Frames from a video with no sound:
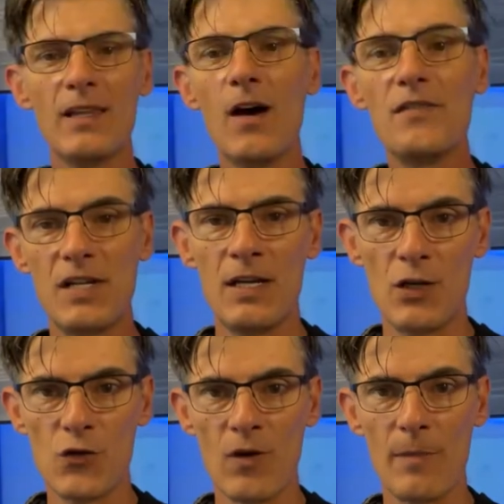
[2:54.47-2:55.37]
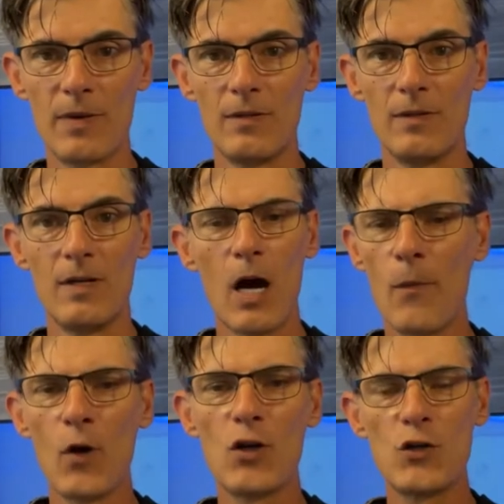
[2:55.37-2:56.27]
love seeing the shrimp. I'm
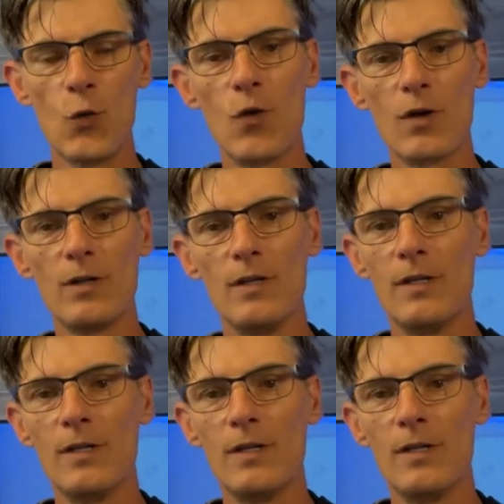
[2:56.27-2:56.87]
not sure